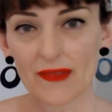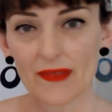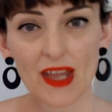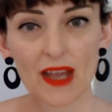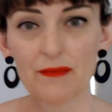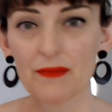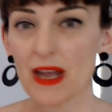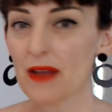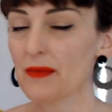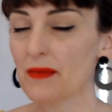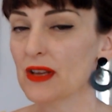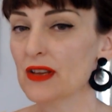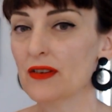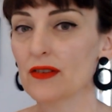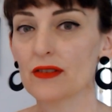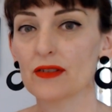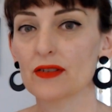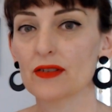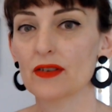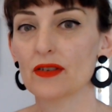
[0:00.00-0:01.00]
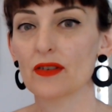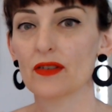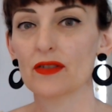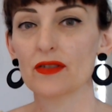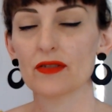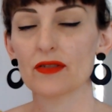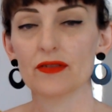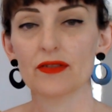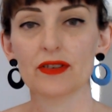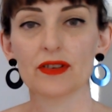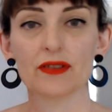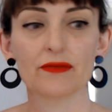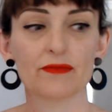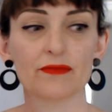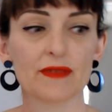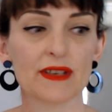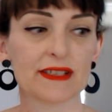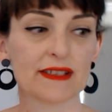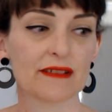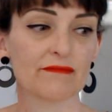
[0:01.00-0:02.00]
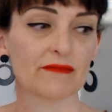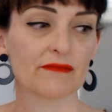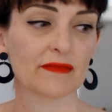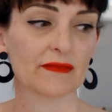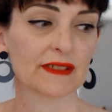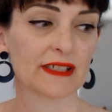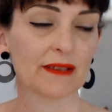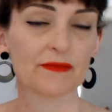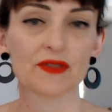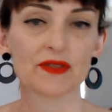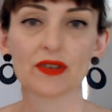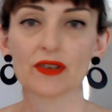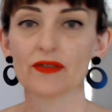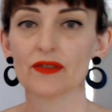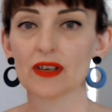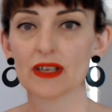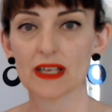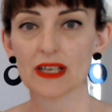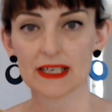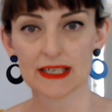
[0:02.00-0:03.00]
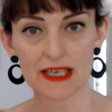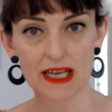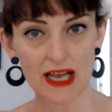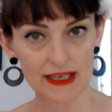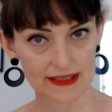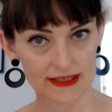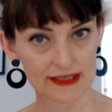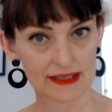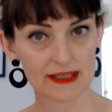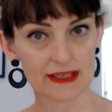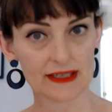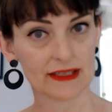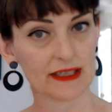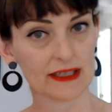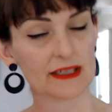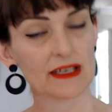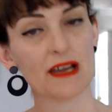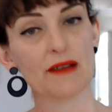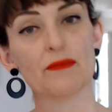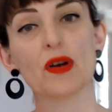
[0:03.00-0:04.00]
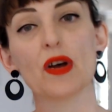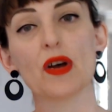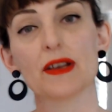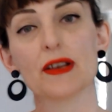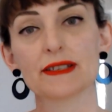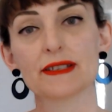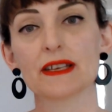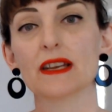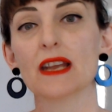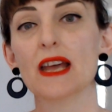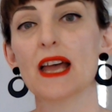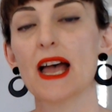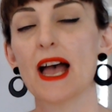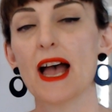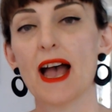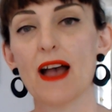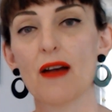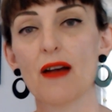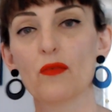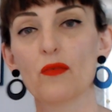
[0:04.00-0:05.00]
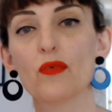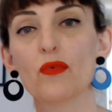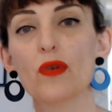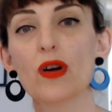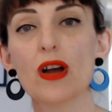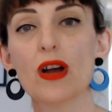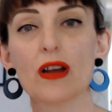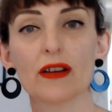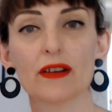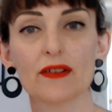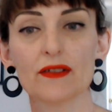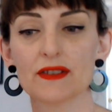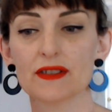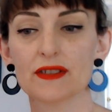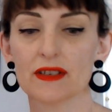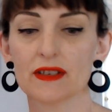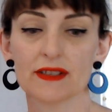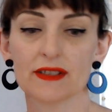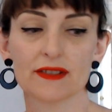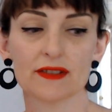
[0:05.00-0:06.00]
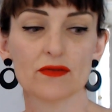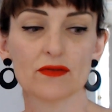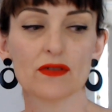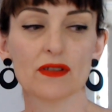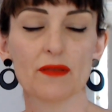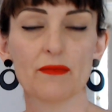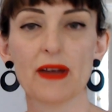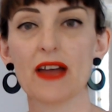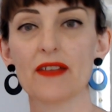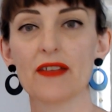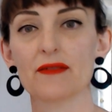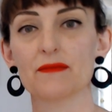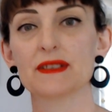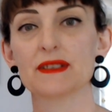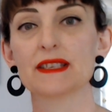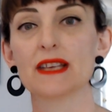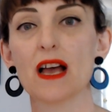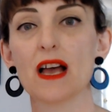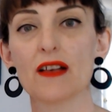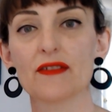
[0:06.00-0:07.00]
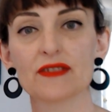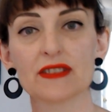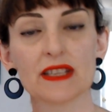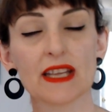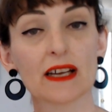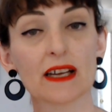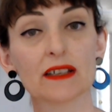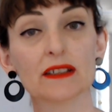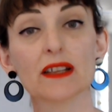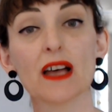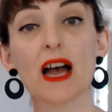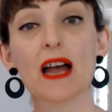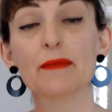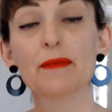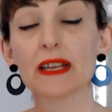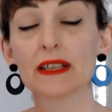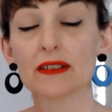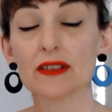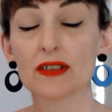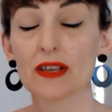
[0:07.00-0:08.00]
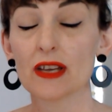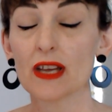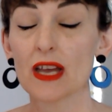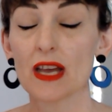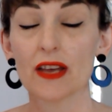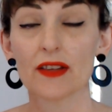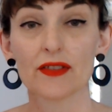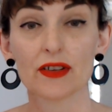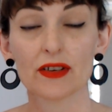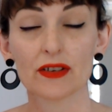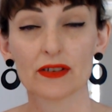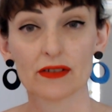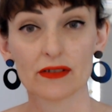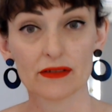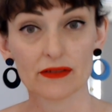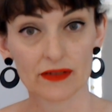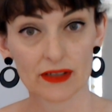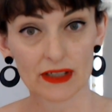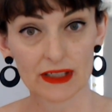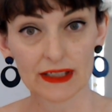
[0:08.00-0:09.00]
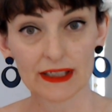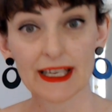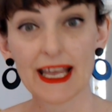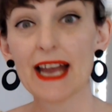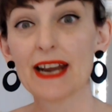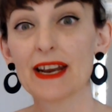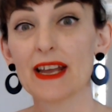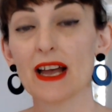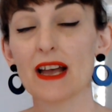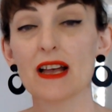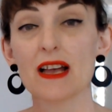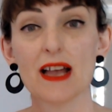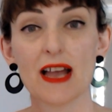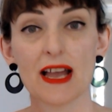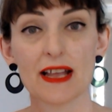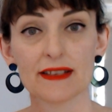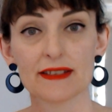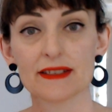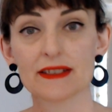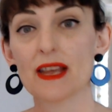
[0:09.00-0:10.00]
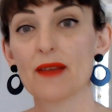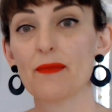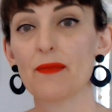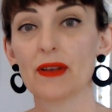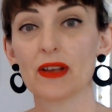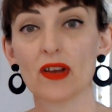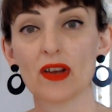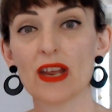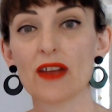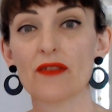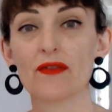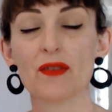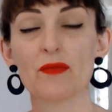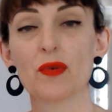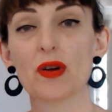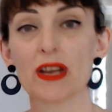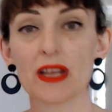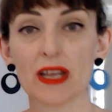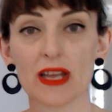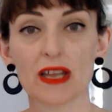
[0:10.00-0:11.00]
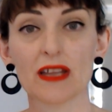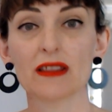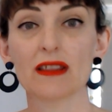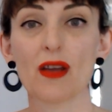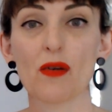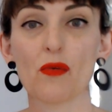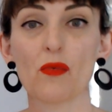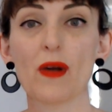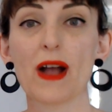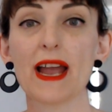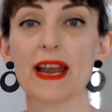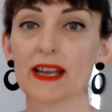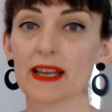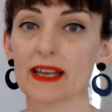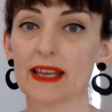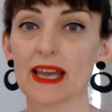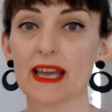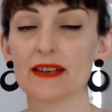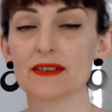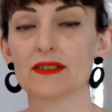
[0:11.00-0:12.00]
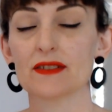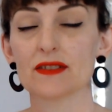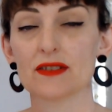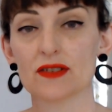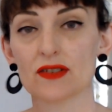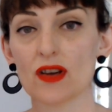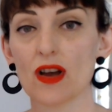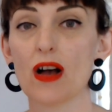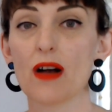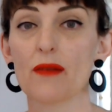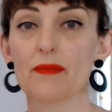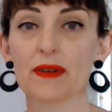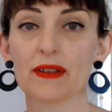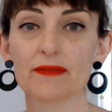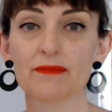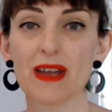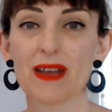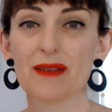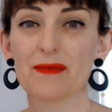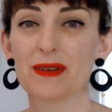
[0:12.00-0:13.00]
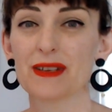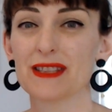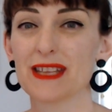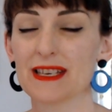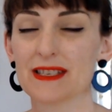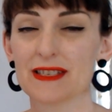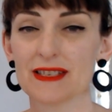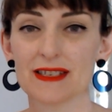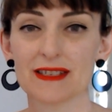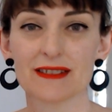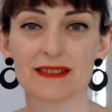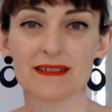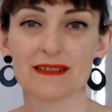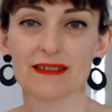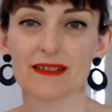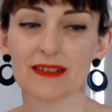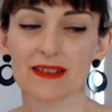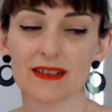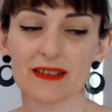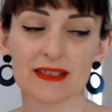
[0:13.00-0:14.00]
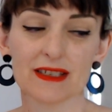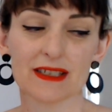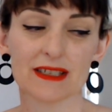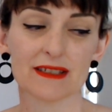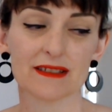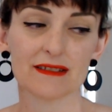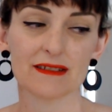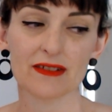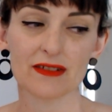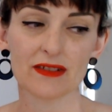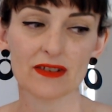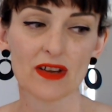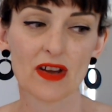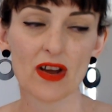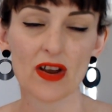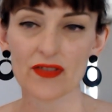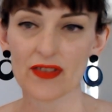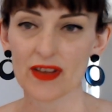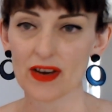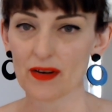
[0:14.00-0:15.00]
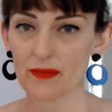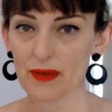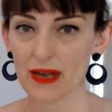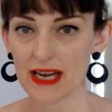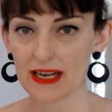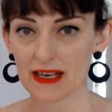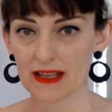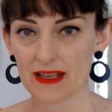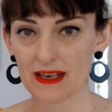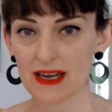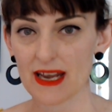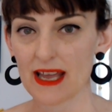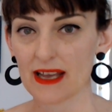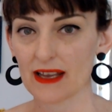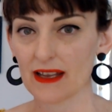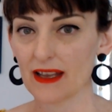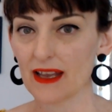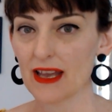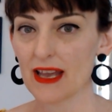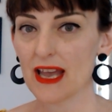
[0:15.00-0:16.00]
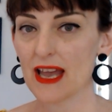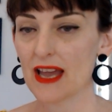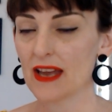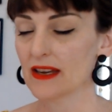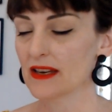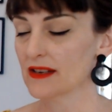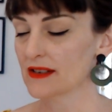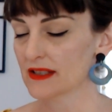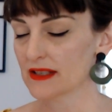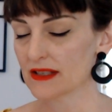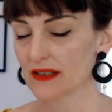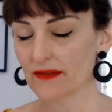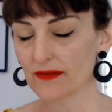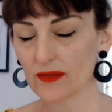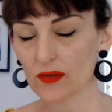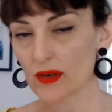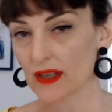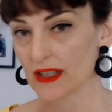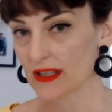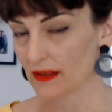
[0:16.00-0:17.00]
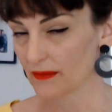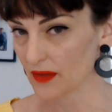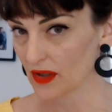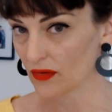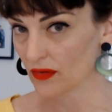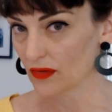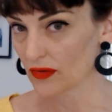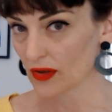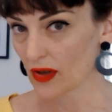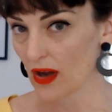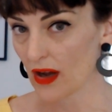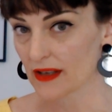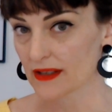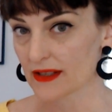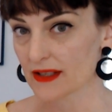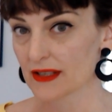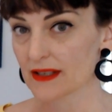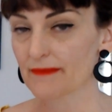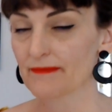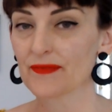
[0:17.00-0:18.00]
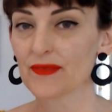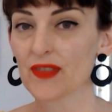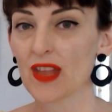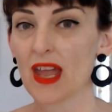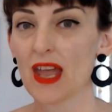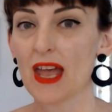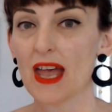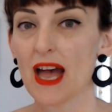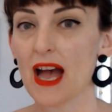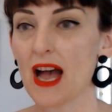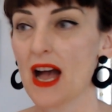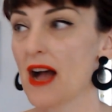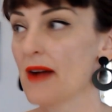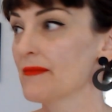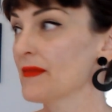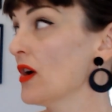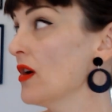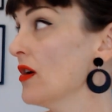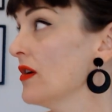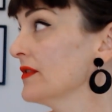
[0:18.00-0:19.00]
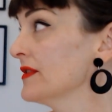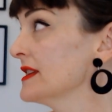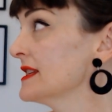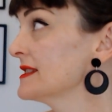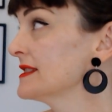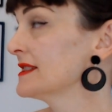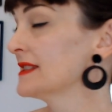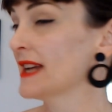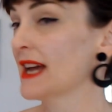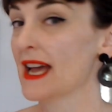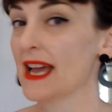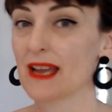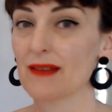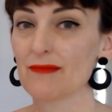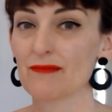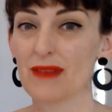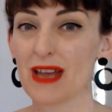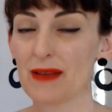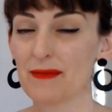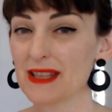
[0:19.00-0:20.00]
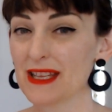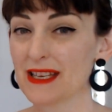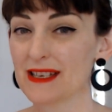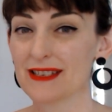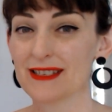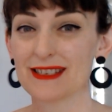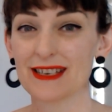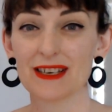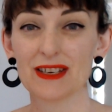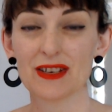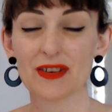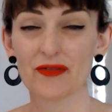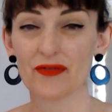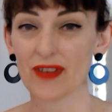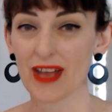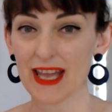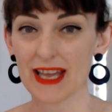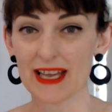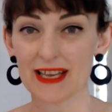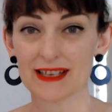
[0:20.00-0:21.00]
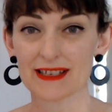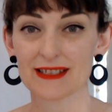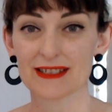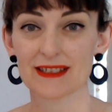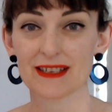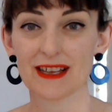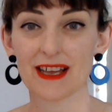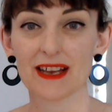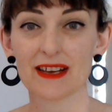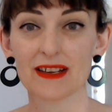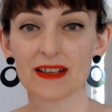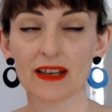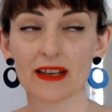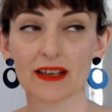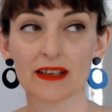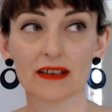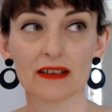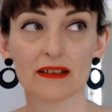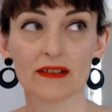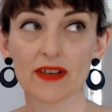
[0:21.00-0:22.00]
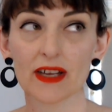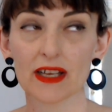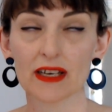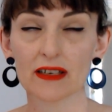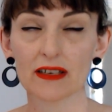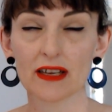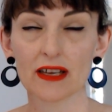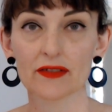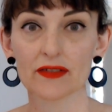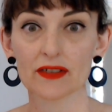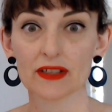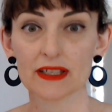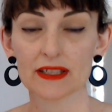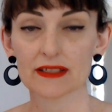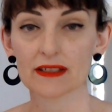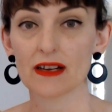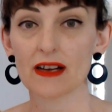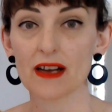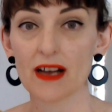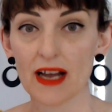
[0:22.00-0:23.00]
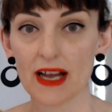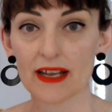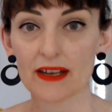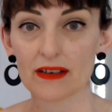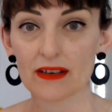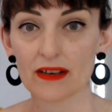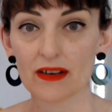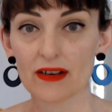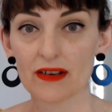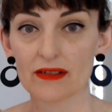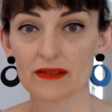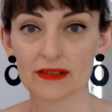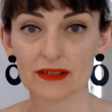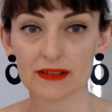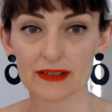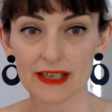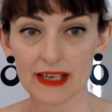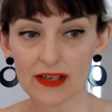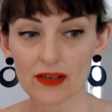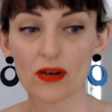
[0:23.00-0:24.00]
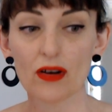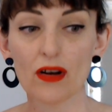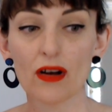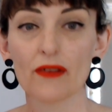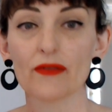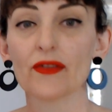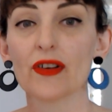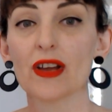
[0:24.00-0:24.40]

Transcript: Maybe there's some sort of a narcissistic type person at work who's just all about themselves, and they're climbing the ladder and stepping on everybody in their way to get to the top, and maybe they just they're a pain in the neck and you just avoid them at all costs. On this day, maybe they're just in your face and you're like, oh, I've had enough of this guy, you know, nick off.